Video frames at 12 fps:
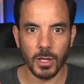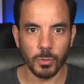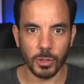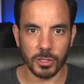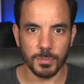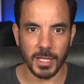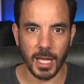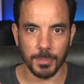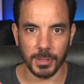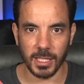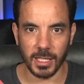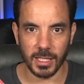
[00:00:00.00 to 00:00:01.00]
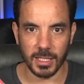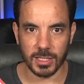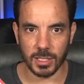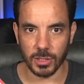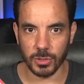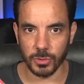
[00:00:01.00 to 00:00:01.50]
What could be happening here is
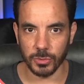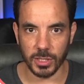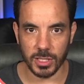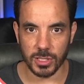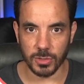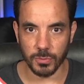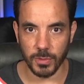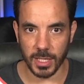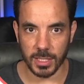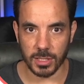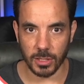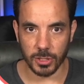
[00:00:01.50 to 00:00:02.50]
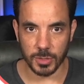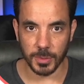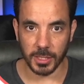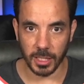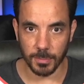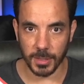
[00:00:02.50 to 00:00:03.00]
that Google needs to raise the cost per
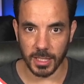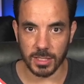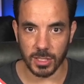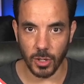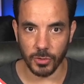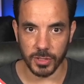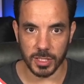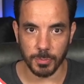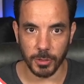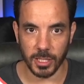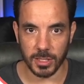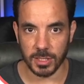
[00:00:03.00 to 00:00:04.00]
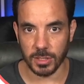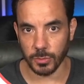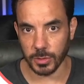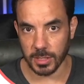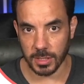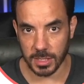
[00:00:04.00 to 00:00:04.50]
click bids on these products in
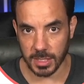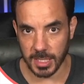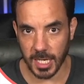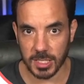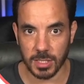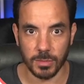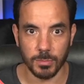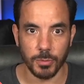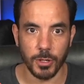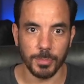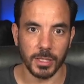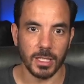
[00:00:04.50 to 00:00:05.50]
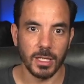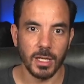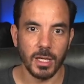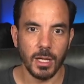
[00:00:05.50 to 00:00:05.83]
order to test them properly.